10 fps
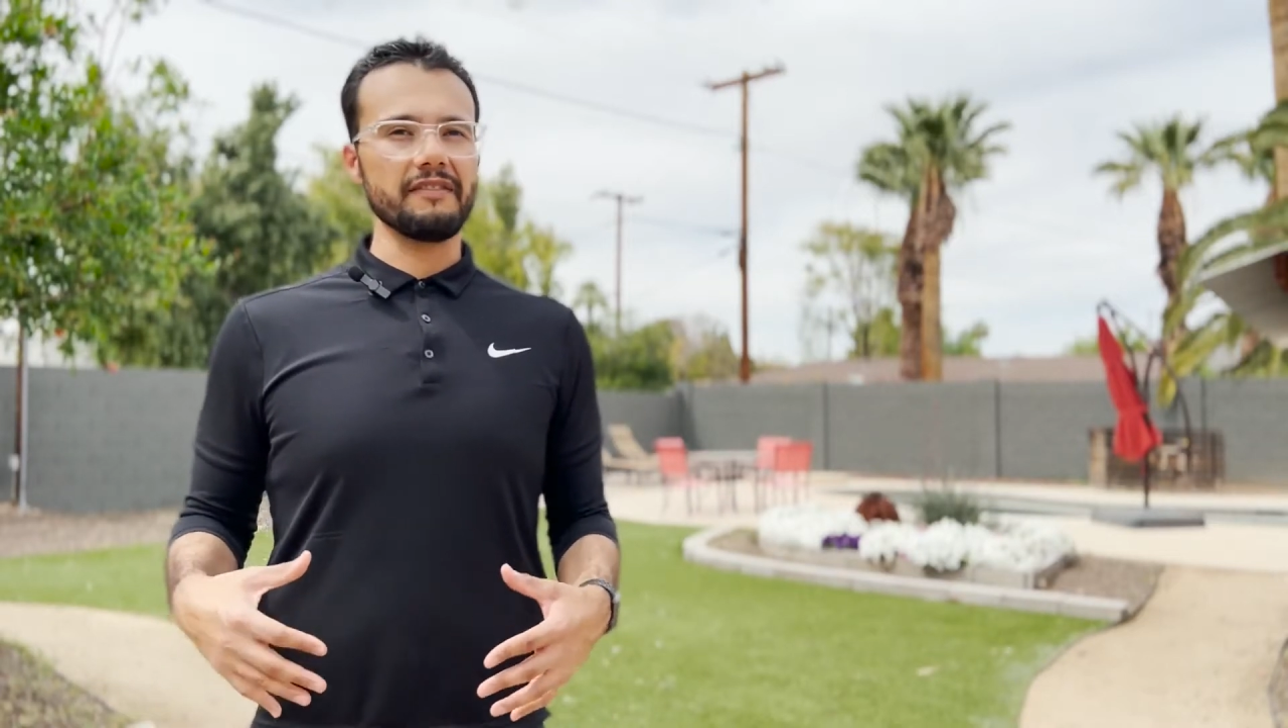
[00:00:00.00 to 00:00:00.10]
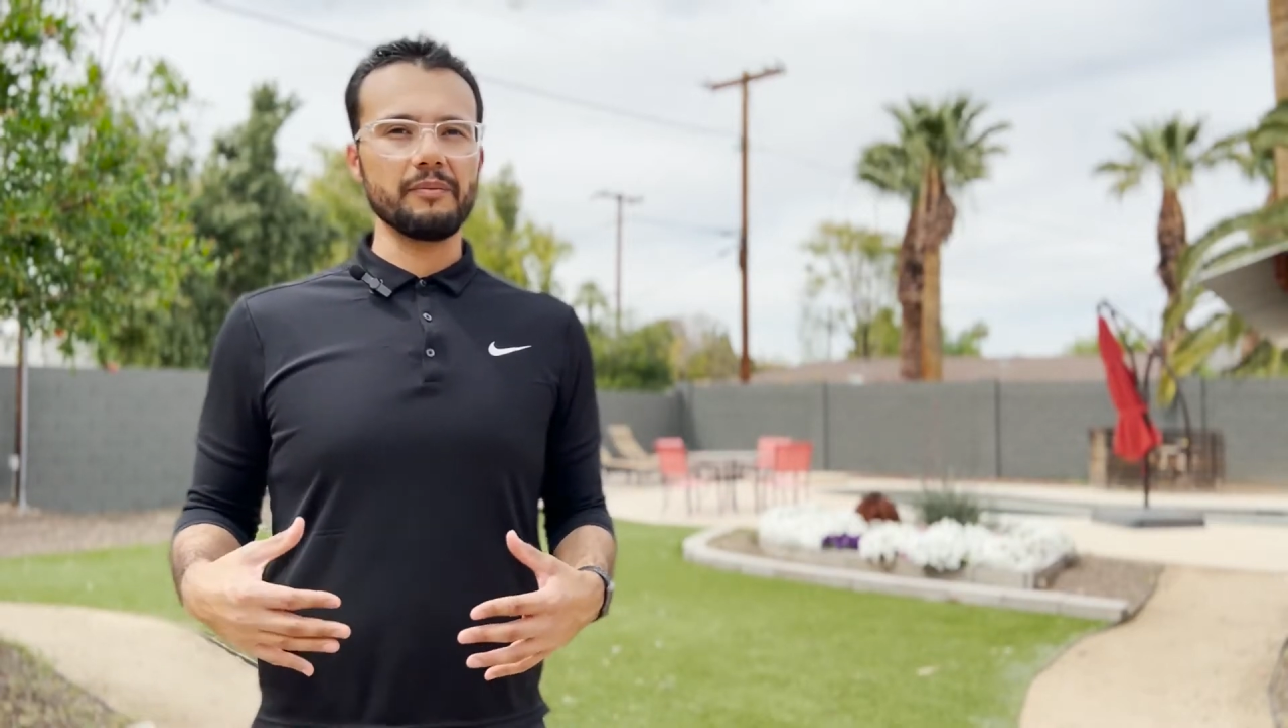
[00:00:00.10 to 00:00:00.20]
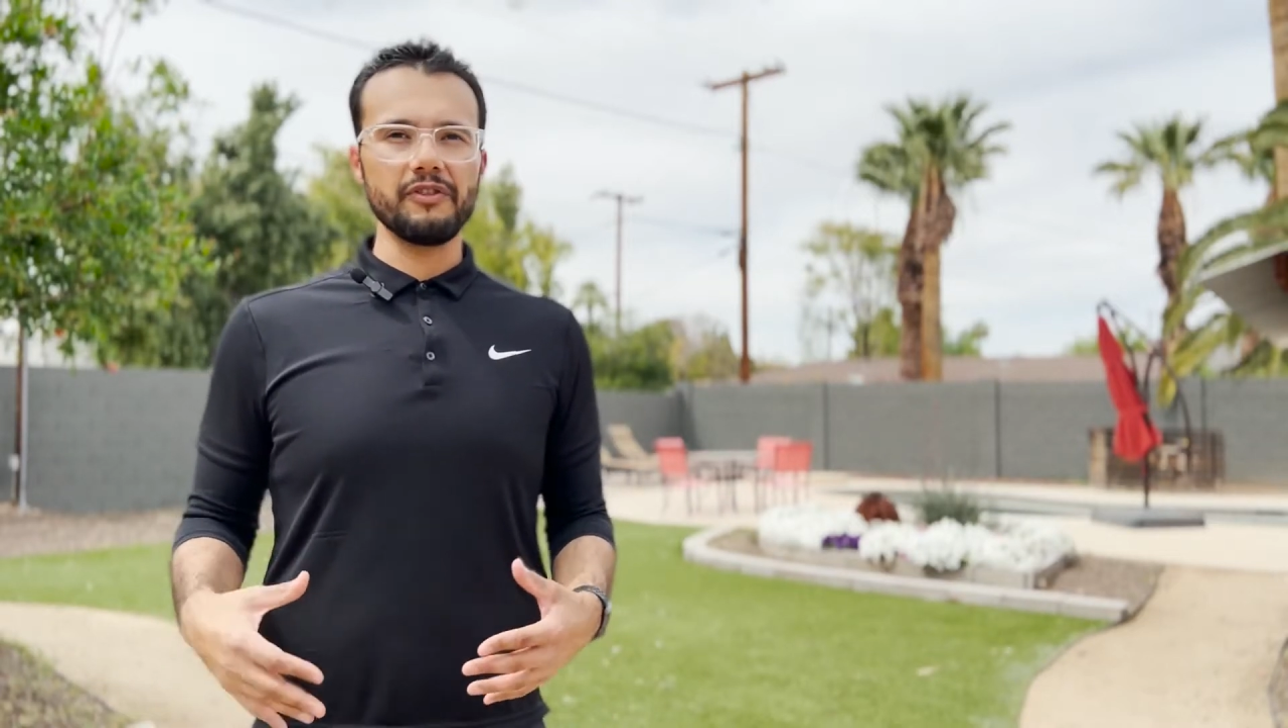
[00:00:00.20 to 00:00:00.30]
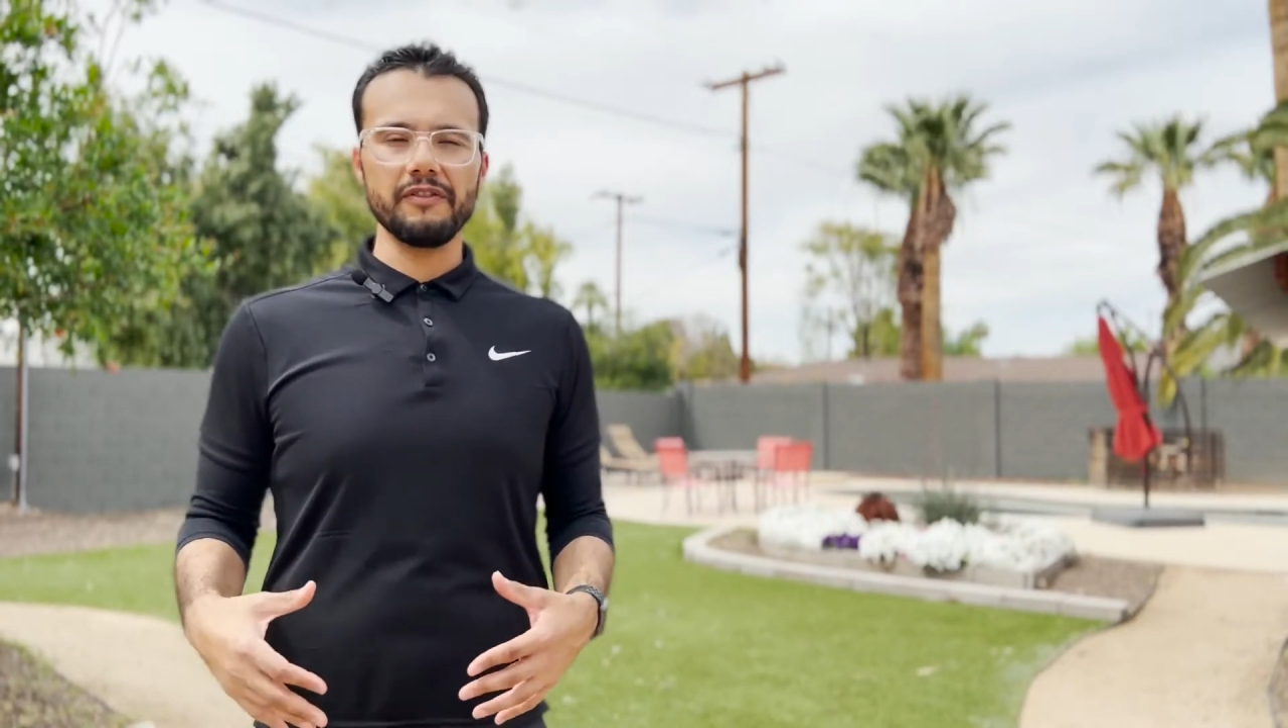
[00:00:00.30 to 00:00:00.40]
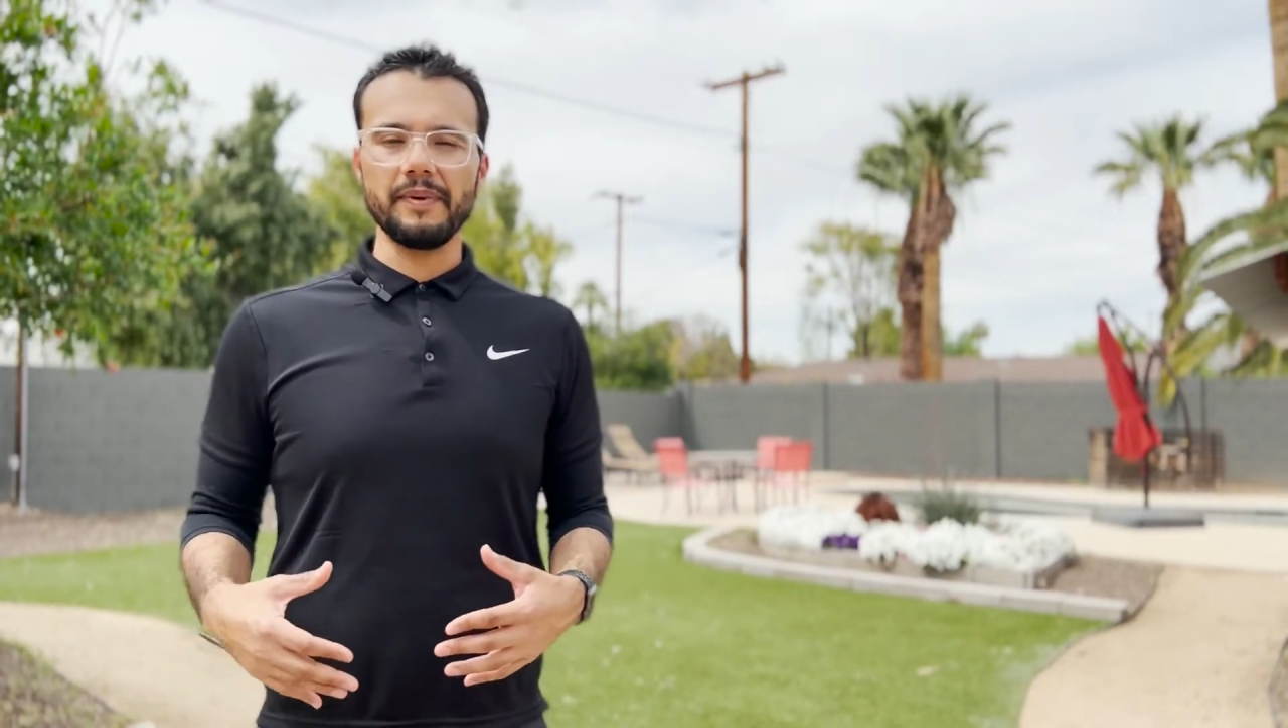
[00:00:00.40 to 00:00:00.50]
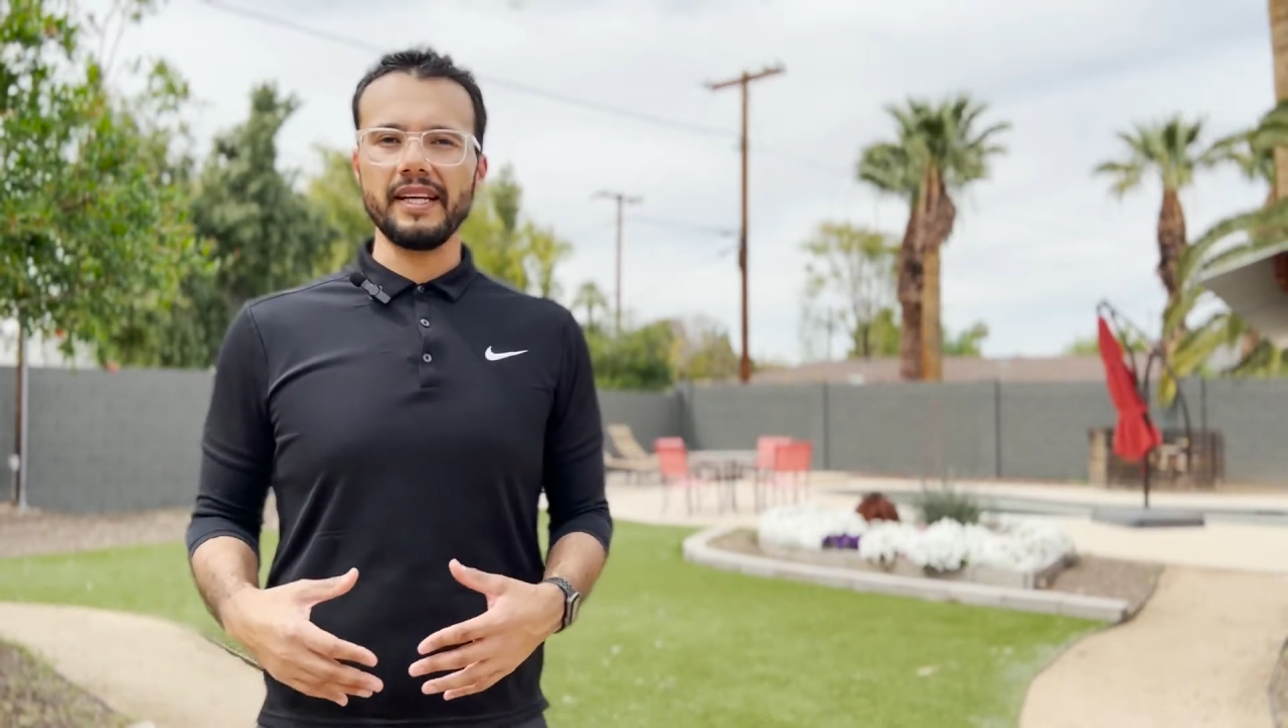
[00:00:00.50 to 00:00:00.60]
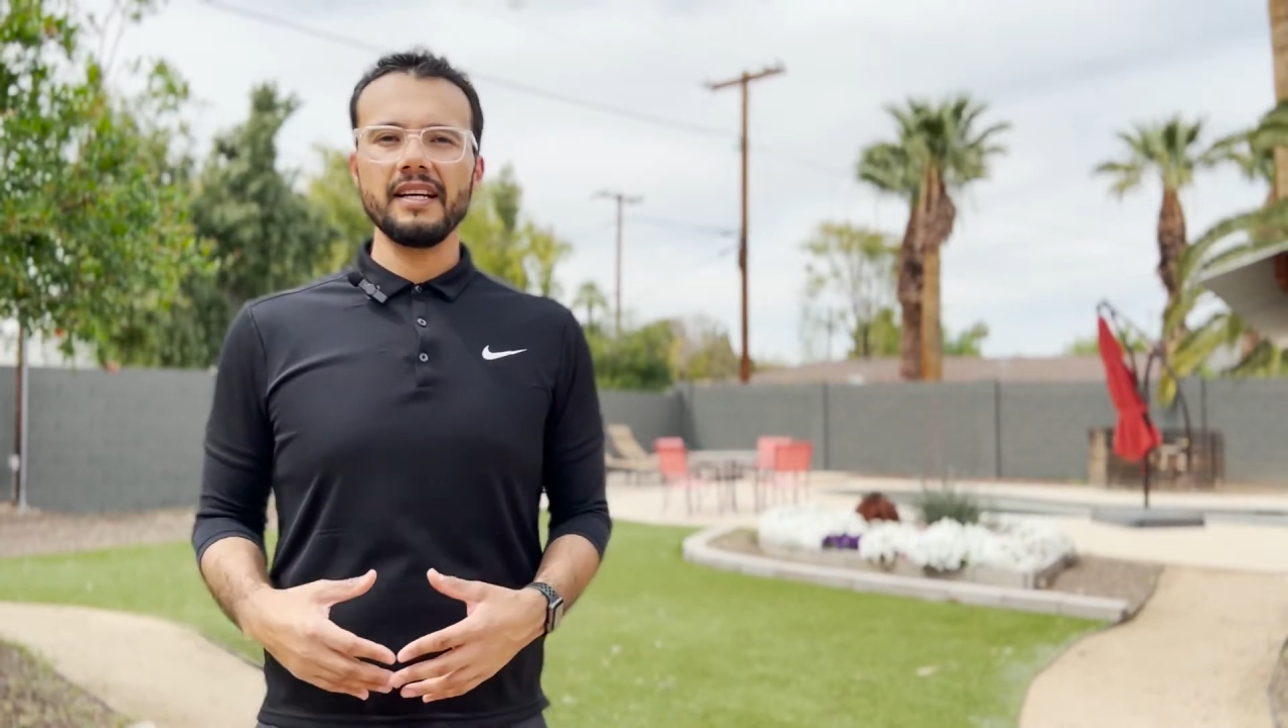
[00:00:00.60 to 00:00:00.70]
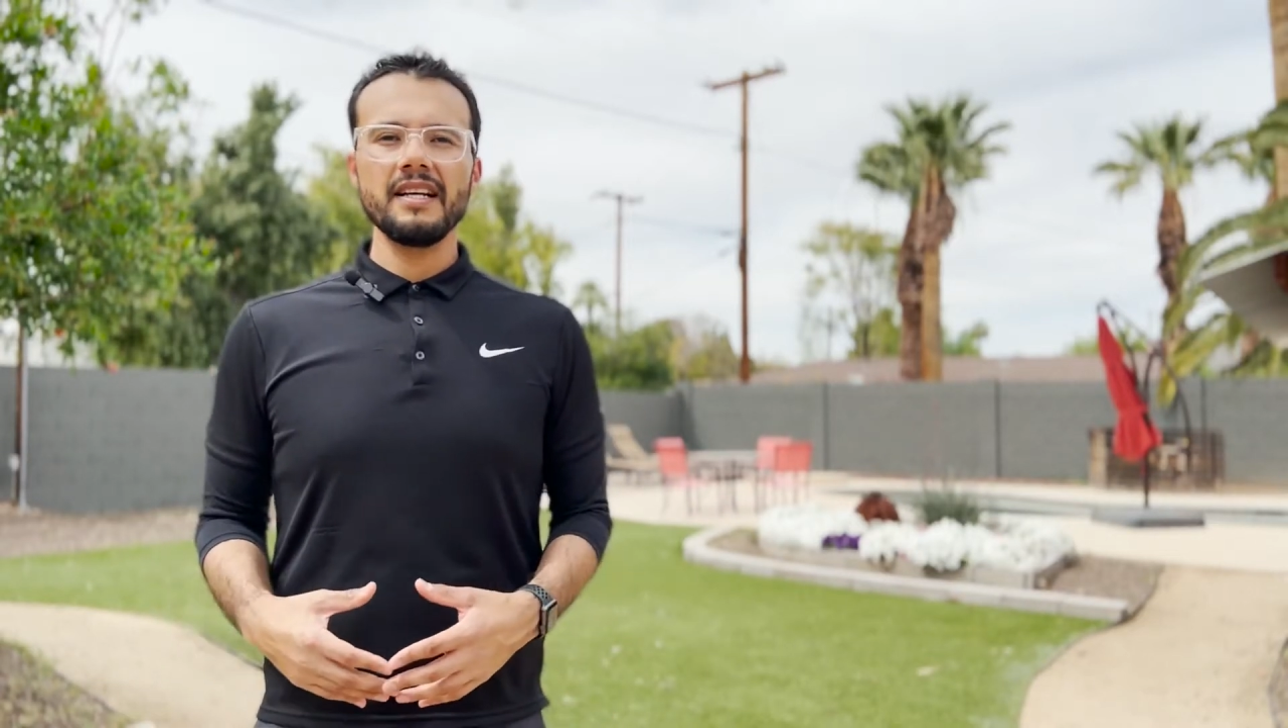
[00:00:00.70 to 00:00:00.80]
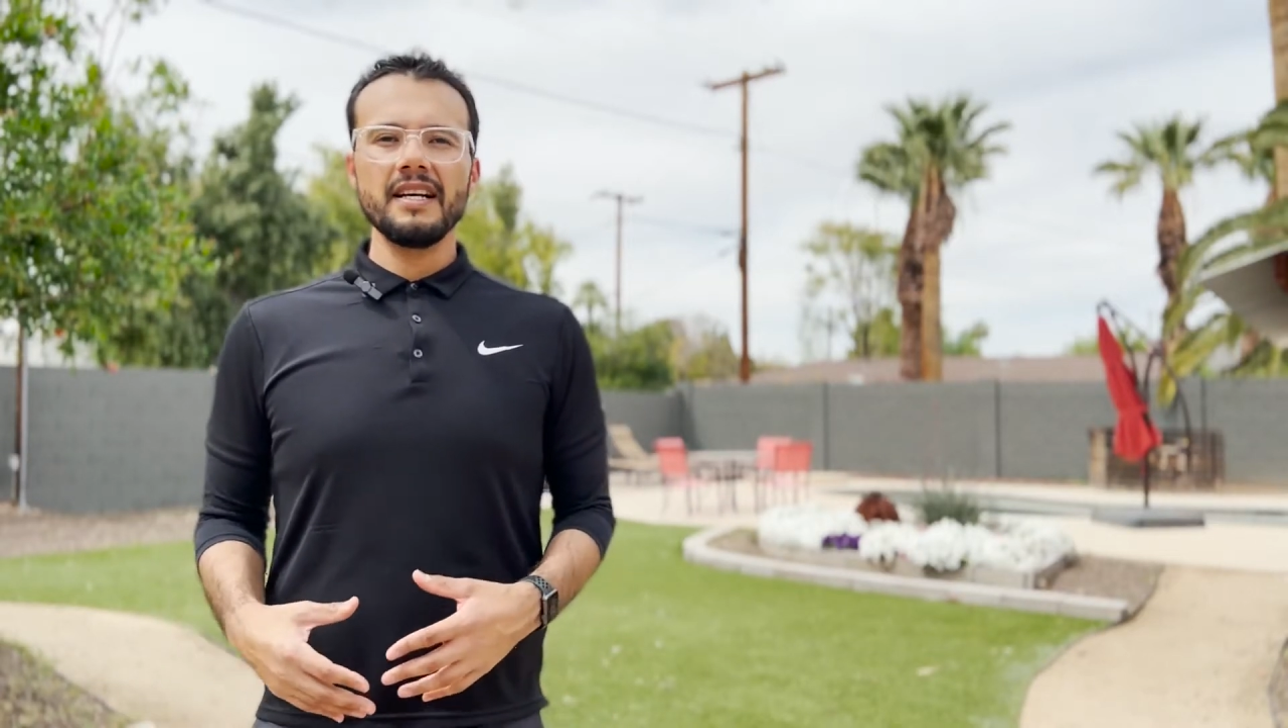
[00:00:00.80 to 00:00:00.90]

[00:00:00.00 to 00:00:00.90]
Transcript: of improvement.